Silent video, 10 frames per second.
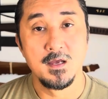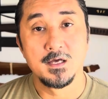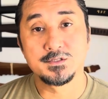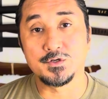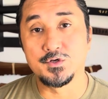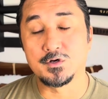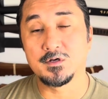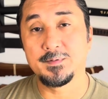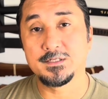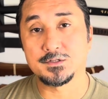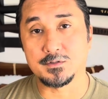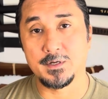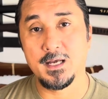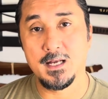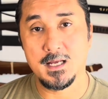So you're going to be
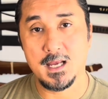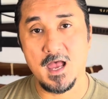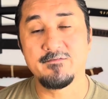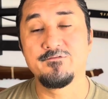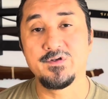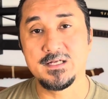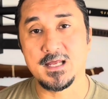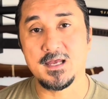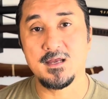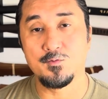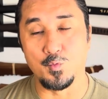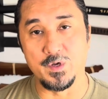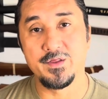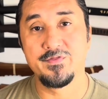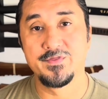training every day
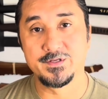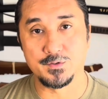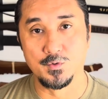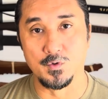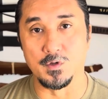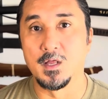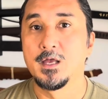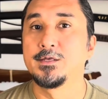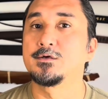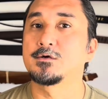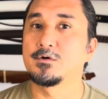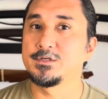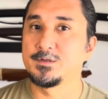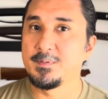with the tool. You're going to be